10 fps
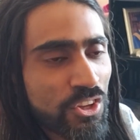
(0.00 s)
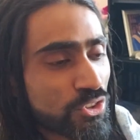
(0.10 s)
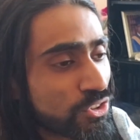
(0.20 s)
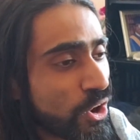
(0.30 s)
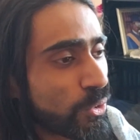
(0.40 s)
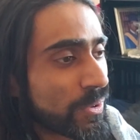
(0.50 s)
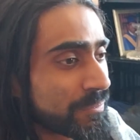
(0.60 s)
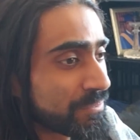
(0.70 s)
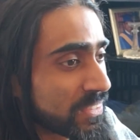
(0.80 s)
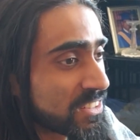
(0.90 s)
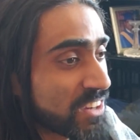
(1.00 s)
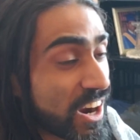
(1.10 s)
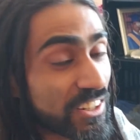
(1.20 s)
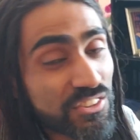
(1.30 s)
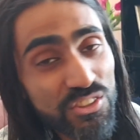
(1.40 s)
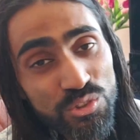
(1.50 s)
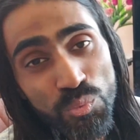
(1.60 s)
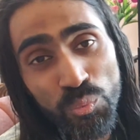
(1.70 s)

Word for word: So the darkness